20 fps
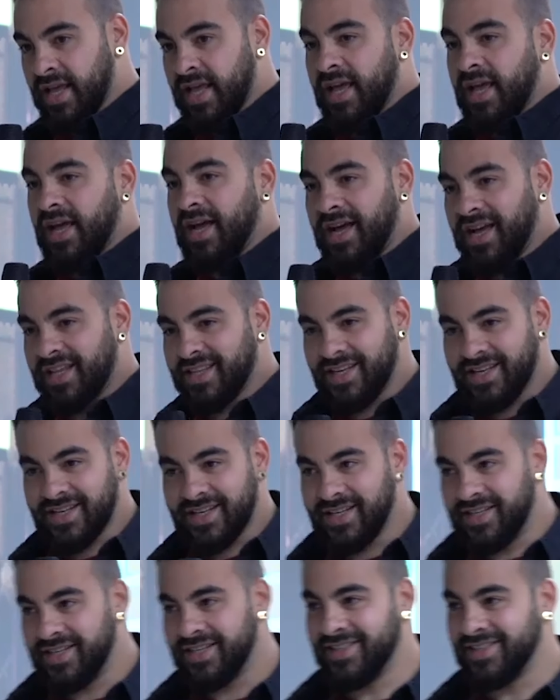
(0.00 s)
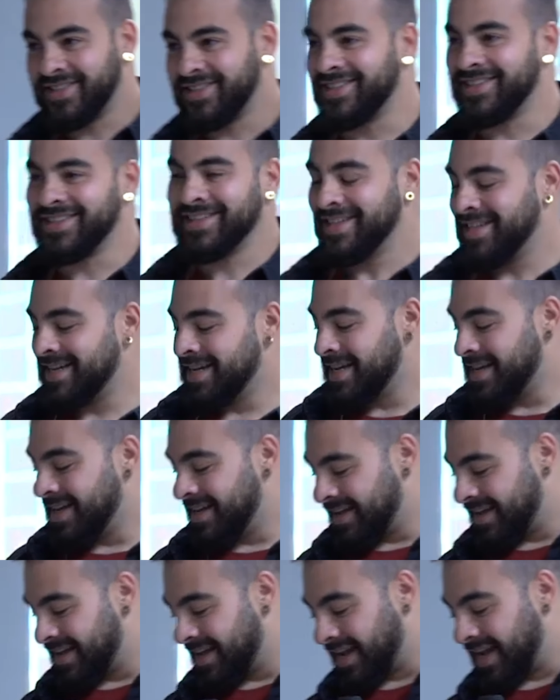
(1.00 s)
and then,
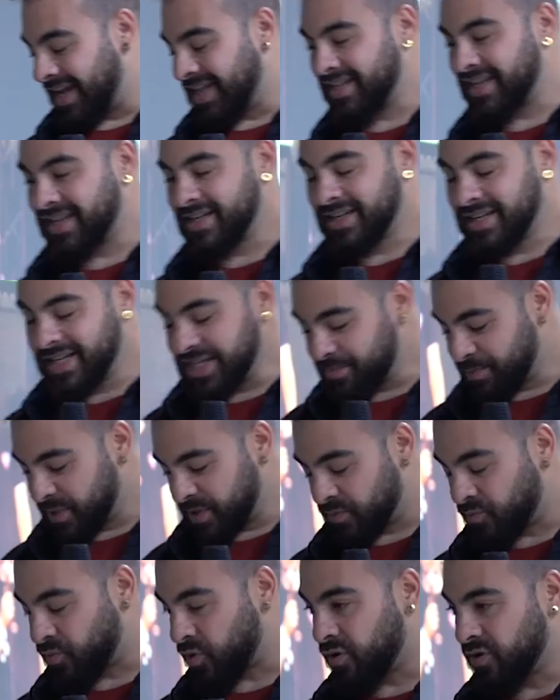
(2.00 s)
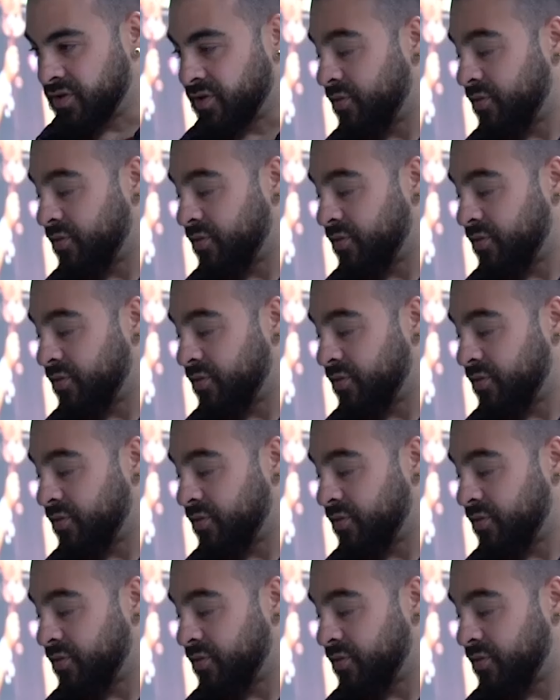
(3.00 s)
and then Lisbon